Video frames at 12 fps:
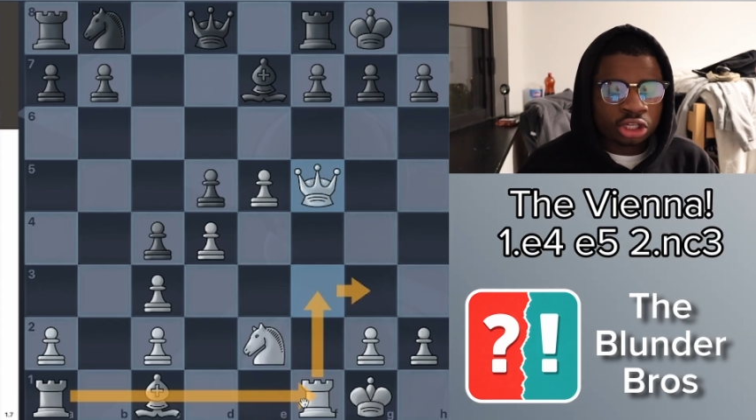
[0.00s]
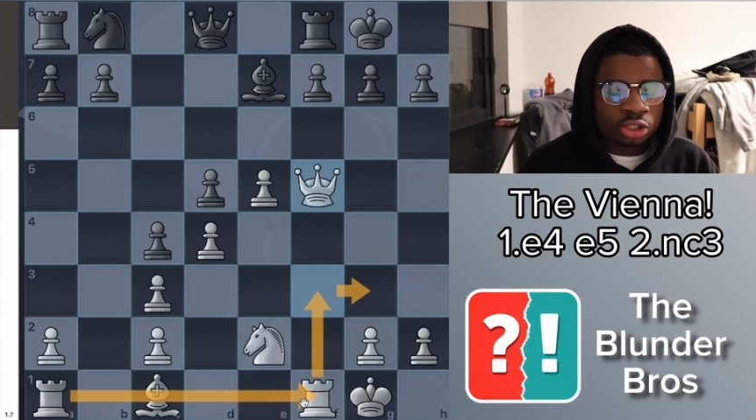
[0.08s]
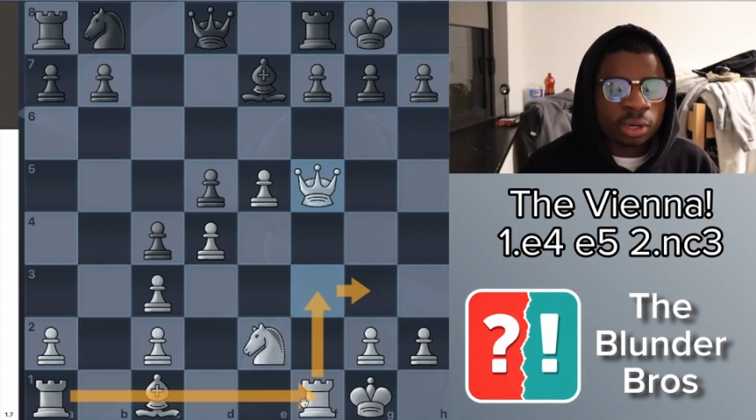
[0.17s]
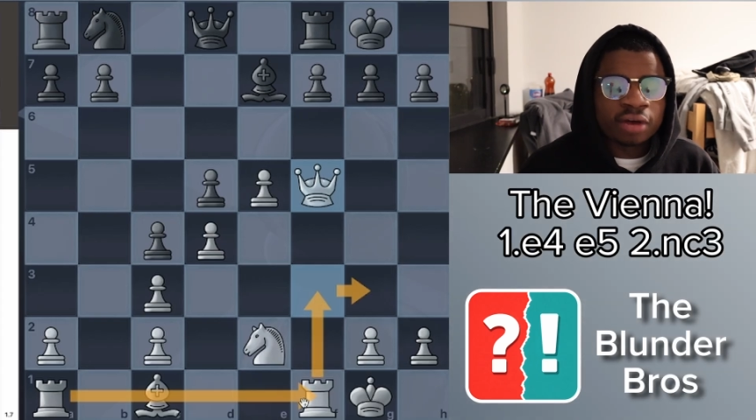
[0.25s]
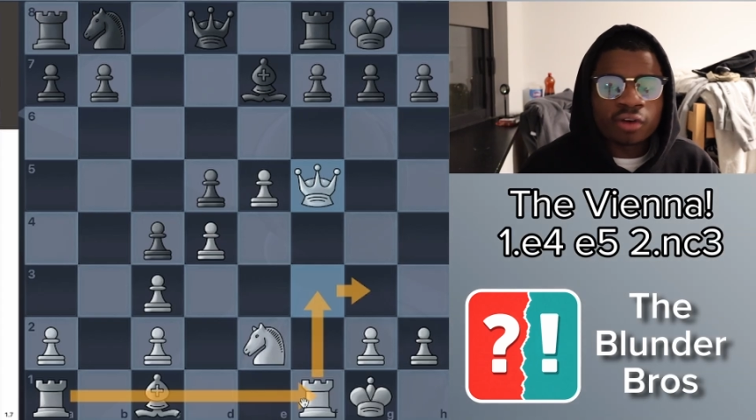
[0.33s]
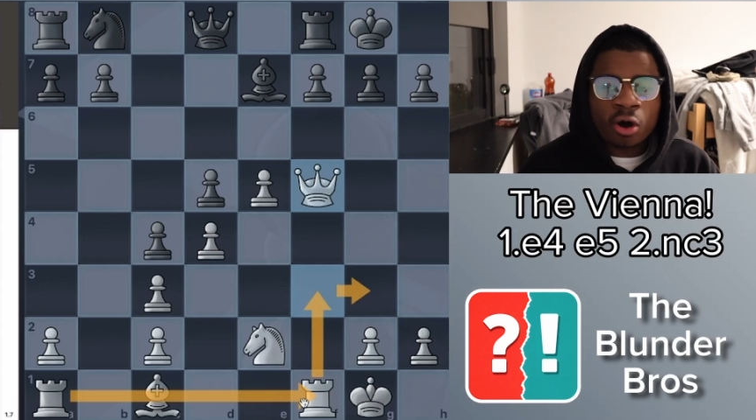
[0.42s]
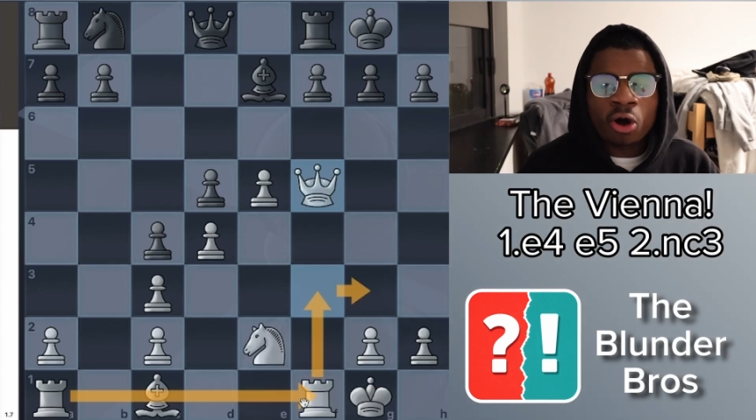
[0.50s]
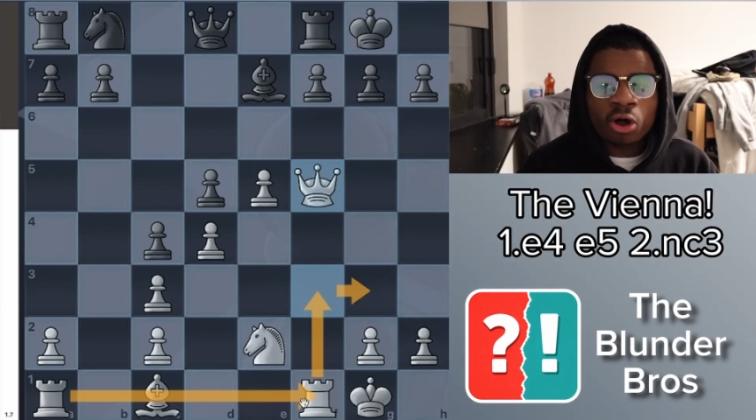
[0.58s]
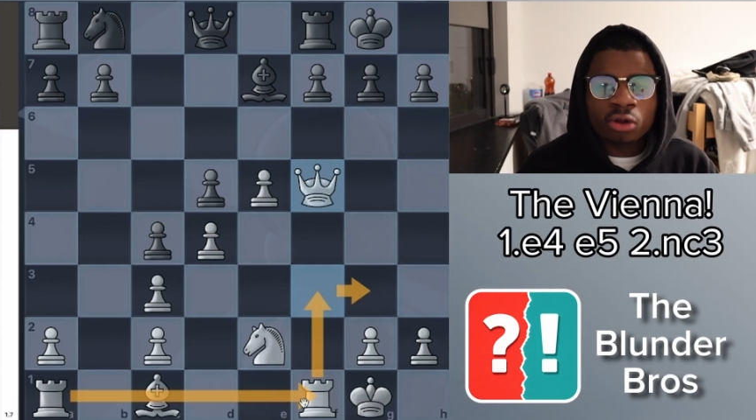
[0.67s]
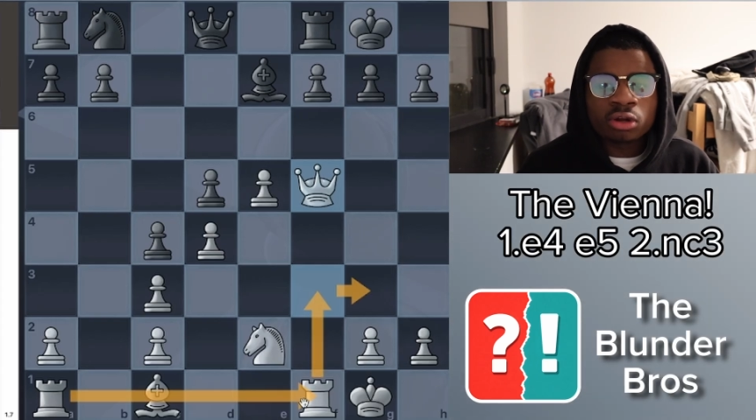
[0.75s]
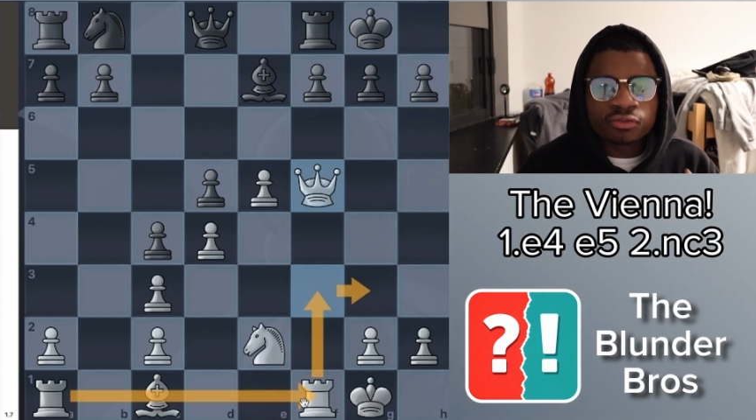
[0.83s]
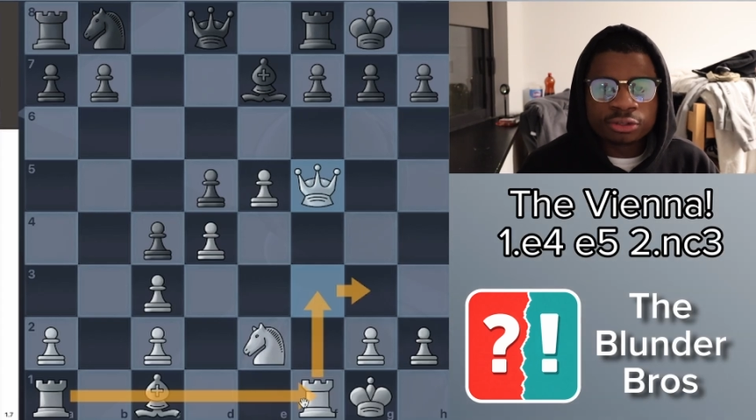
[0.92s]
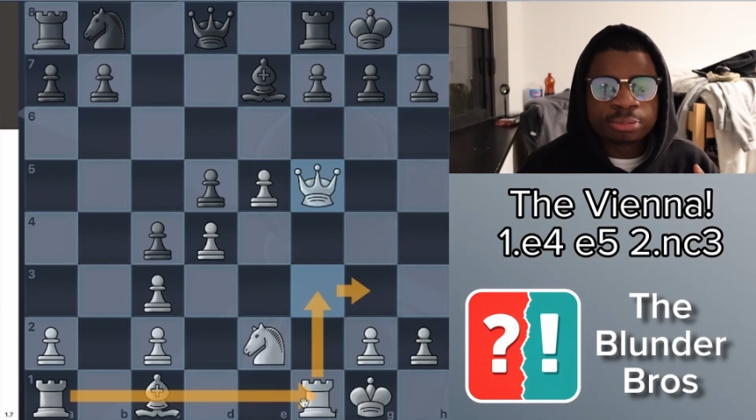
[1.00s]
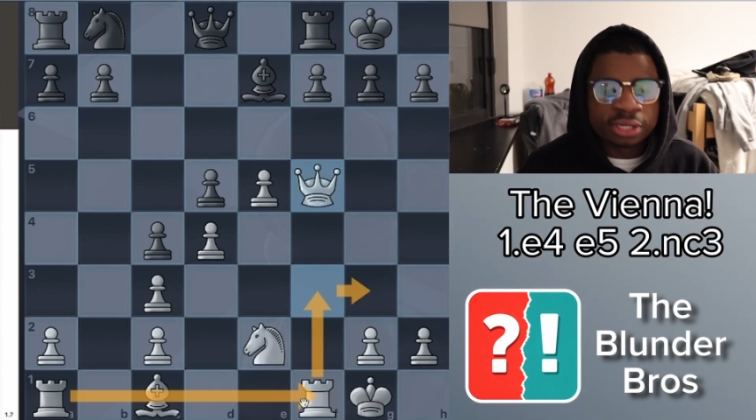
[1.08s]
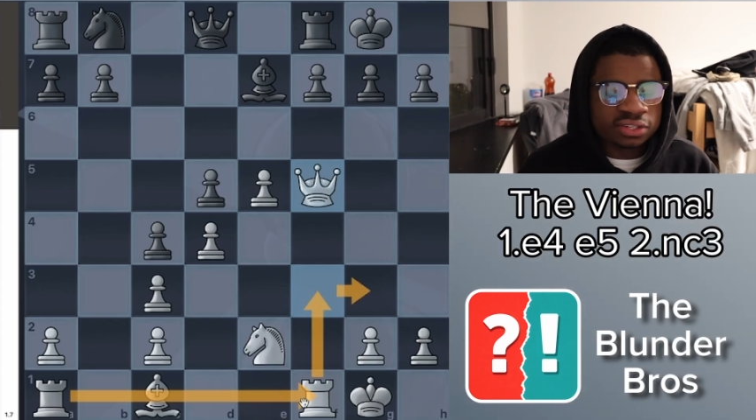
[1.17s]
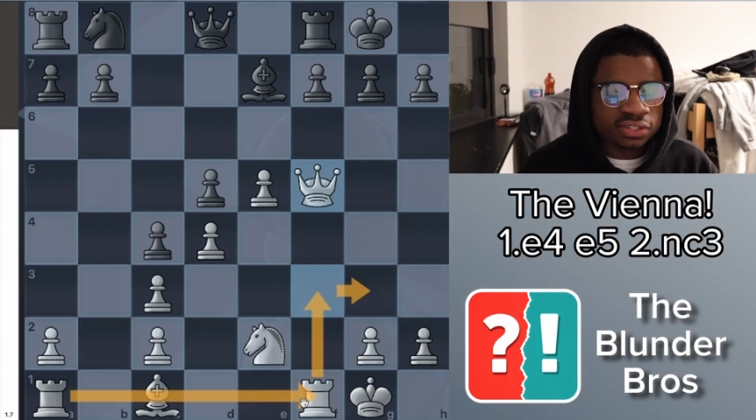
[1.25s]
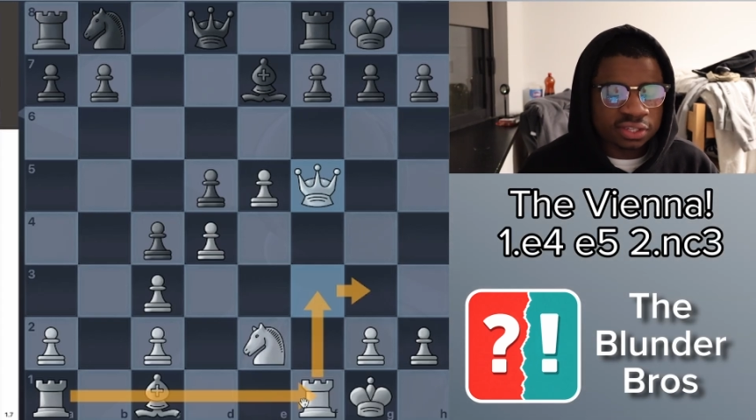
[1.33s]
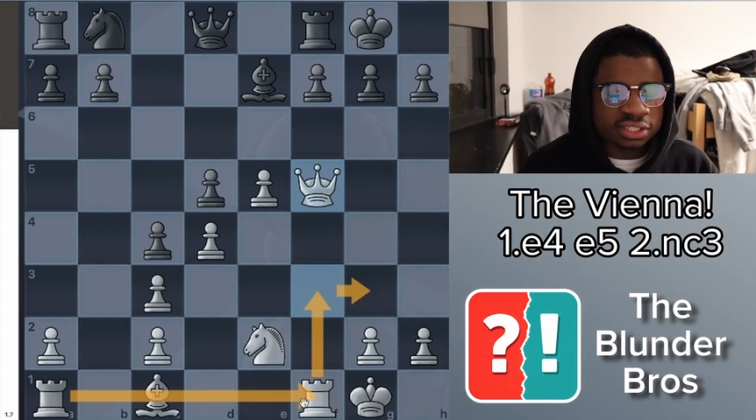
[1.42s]
You have all of your
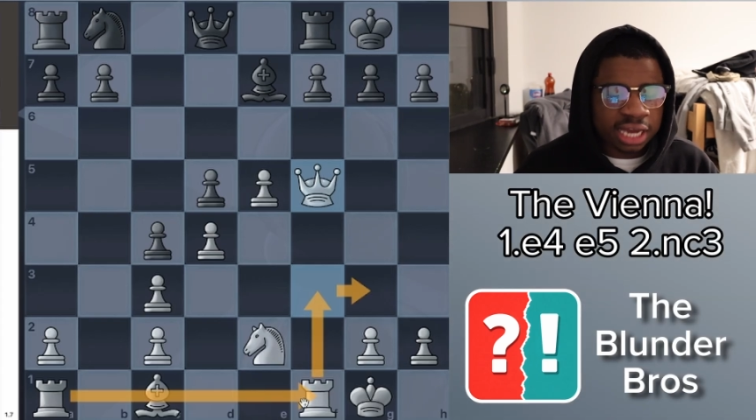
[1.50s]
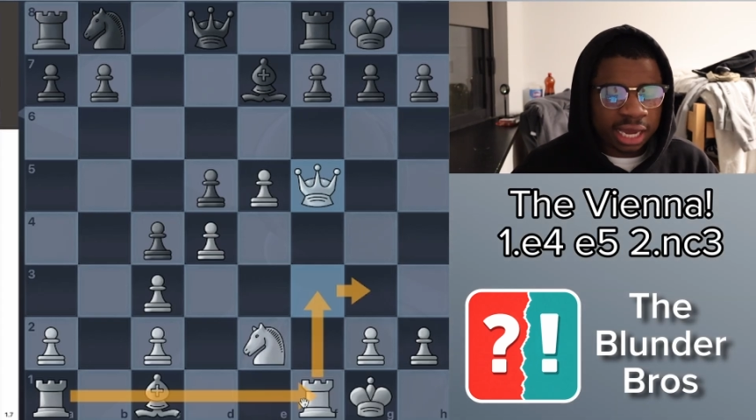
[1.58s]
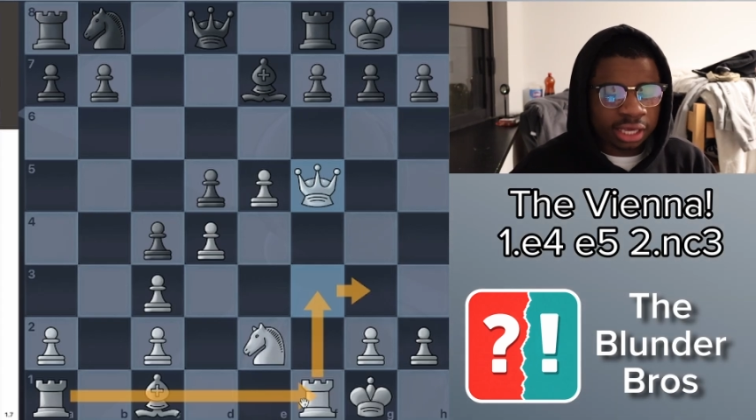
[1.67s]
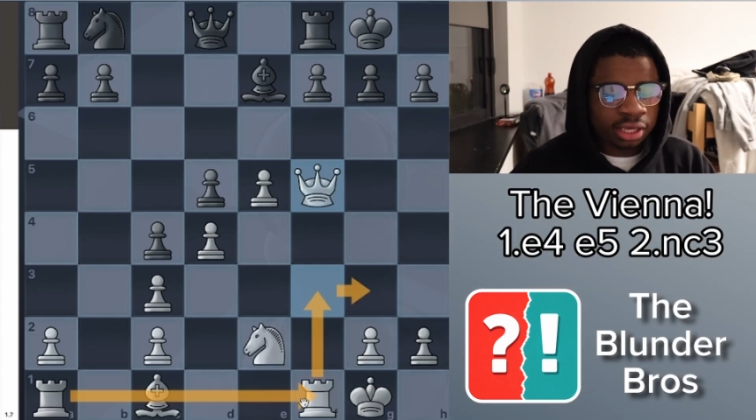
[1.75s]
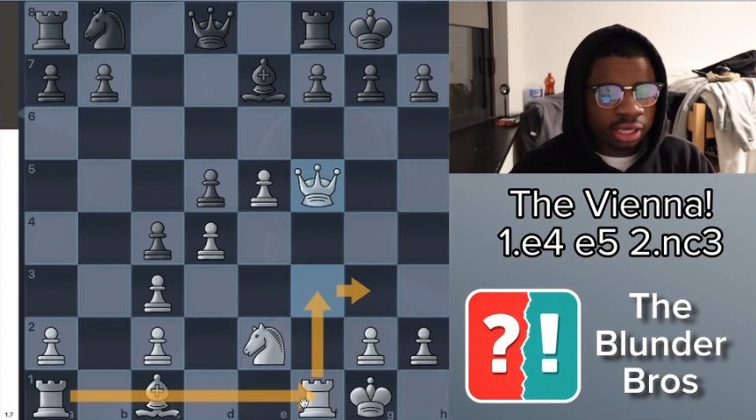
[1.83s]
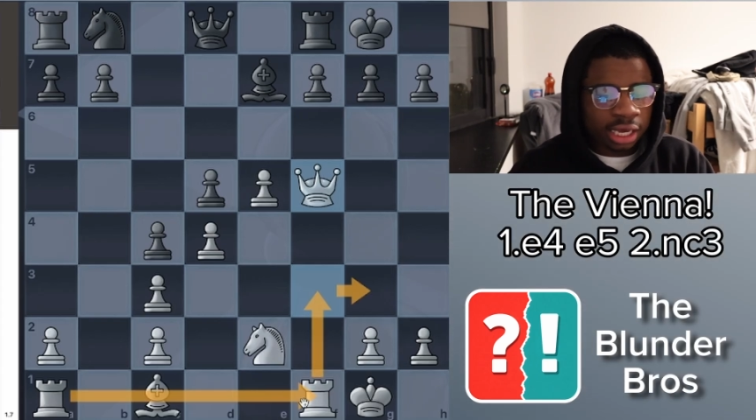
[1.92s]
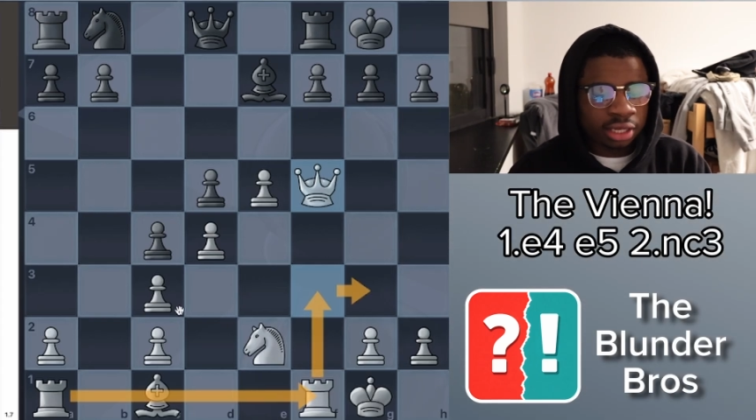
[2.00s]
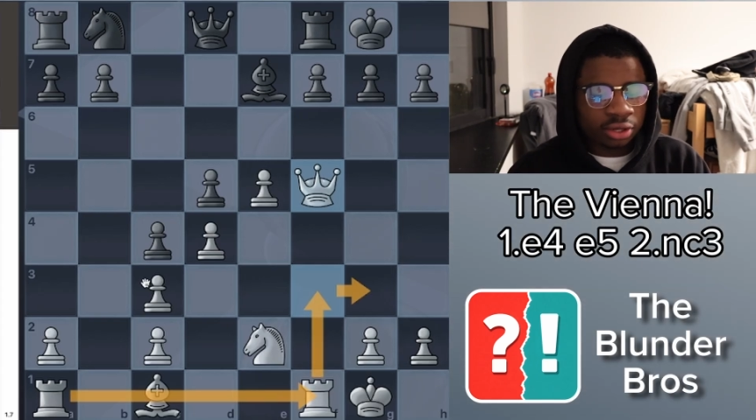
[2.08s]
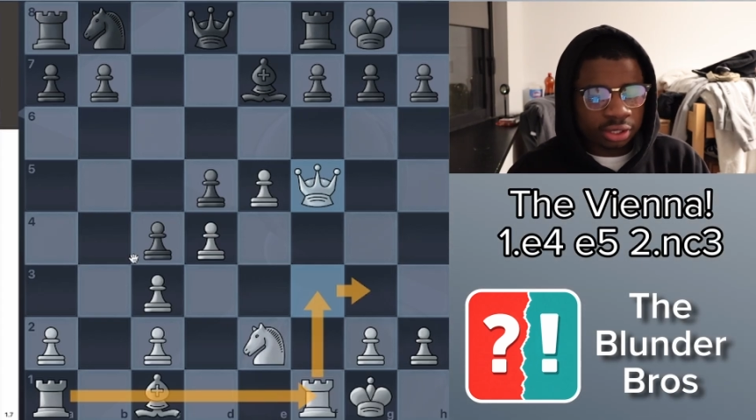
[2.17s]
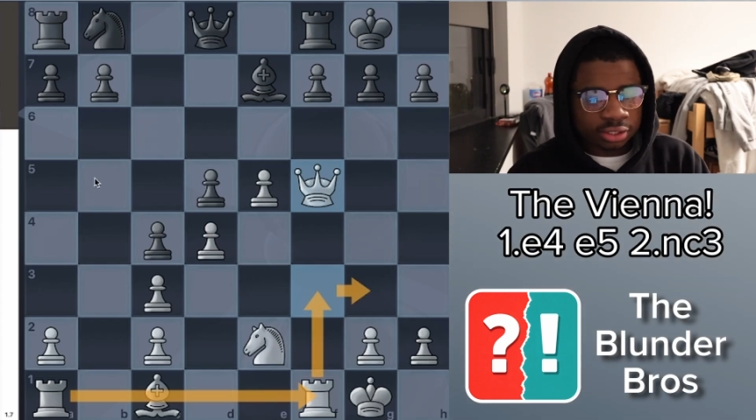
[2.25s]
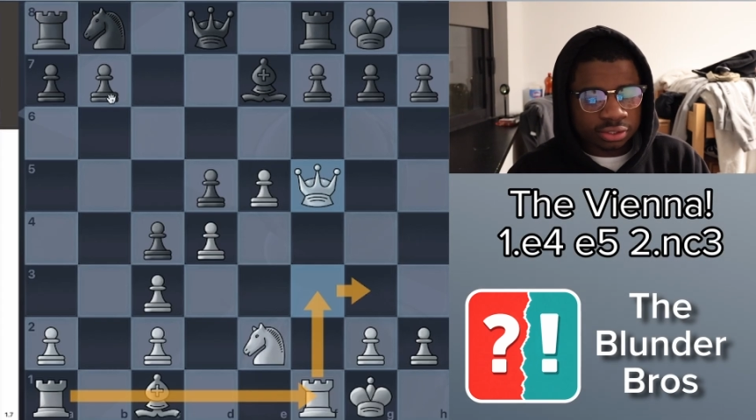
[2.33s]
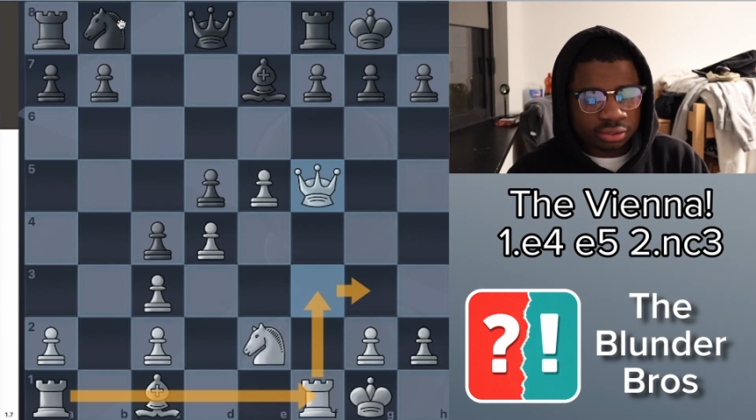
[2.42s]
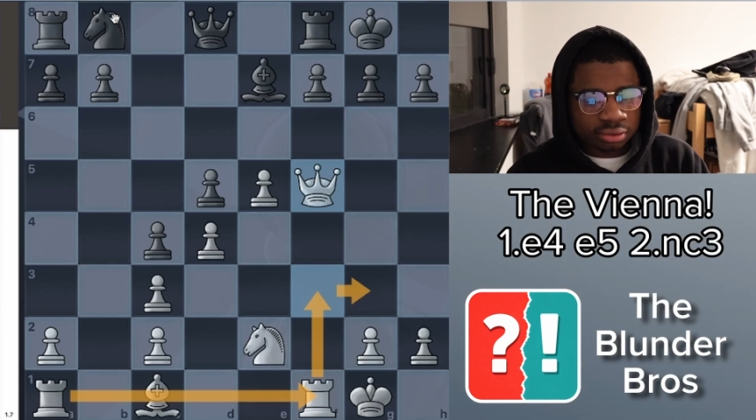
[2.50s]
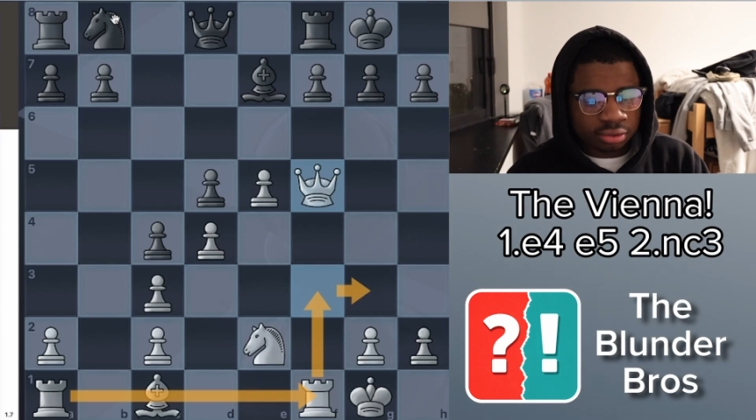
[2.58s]
pieces attacking. And look at this.